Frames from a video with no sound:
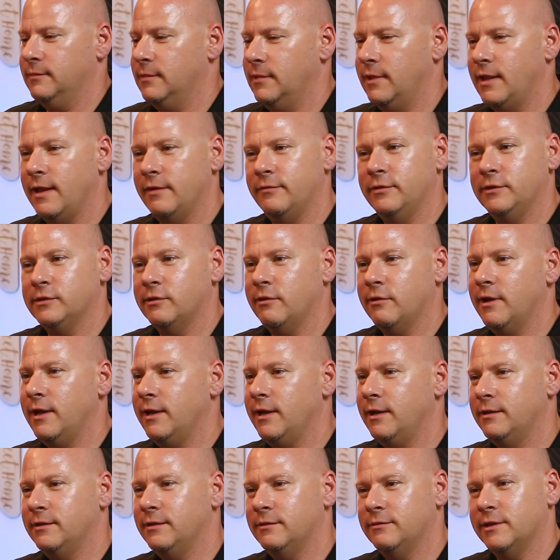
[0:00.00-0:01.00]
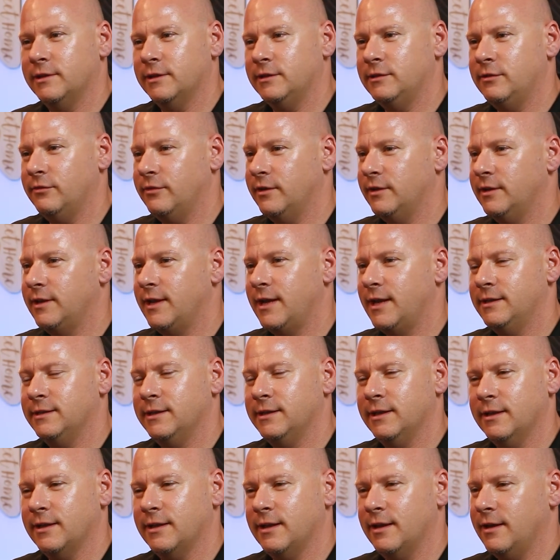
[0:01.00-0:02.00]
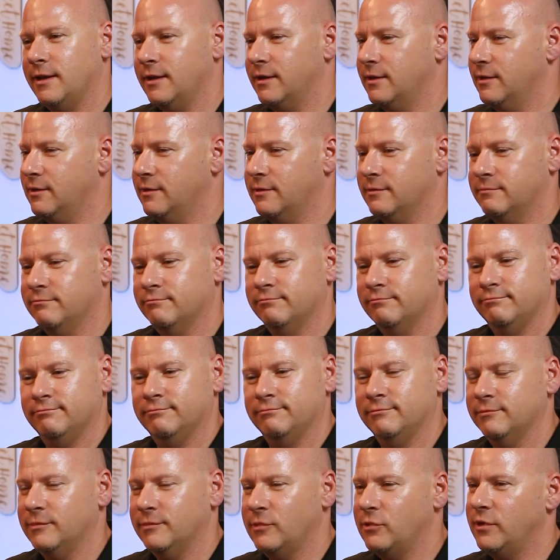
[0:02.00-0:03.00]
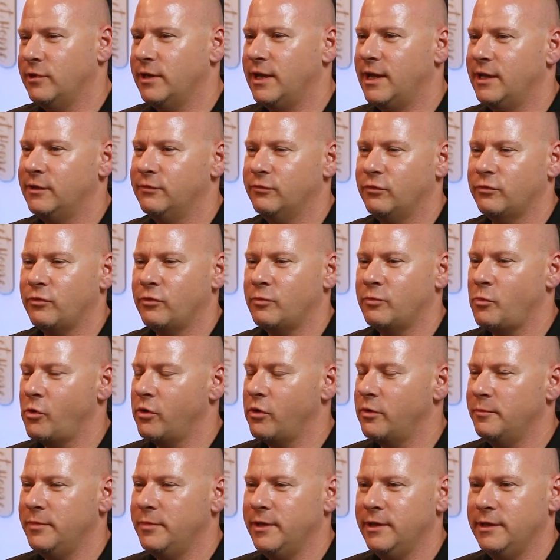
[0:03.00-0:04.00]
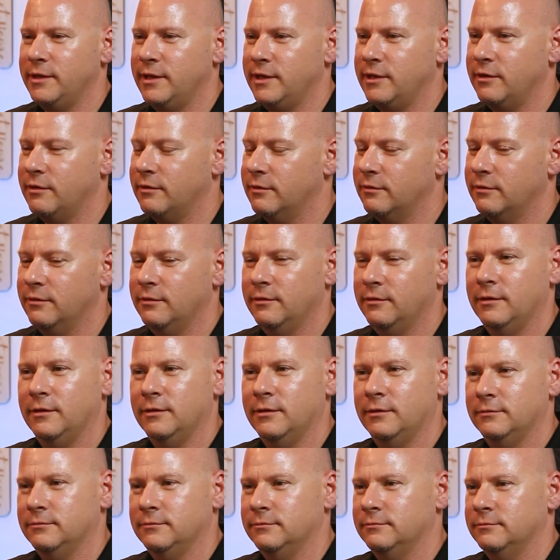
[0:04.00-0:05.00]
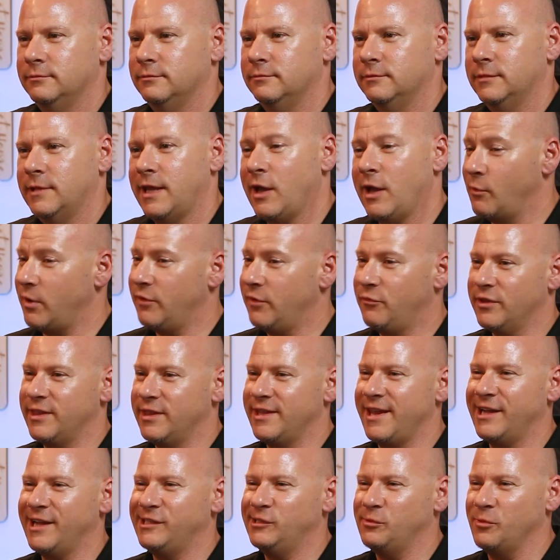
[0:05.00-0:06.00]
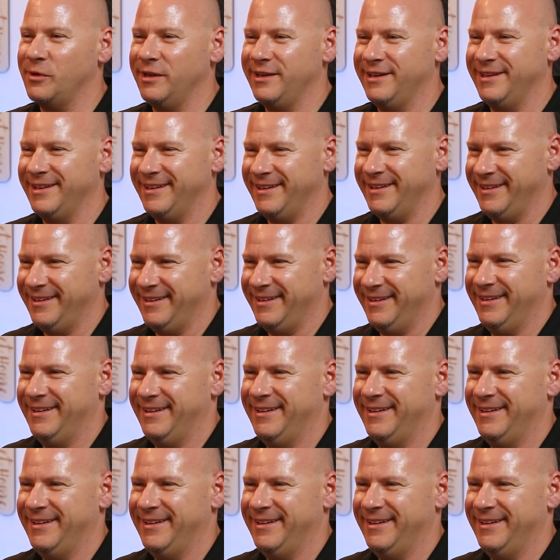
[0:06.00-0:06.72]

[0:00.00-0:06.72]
life is great. Things are fantastic. Uh, yes. Couldn't ask for more being here. Man, Can't wait good. for the next one. Yeah,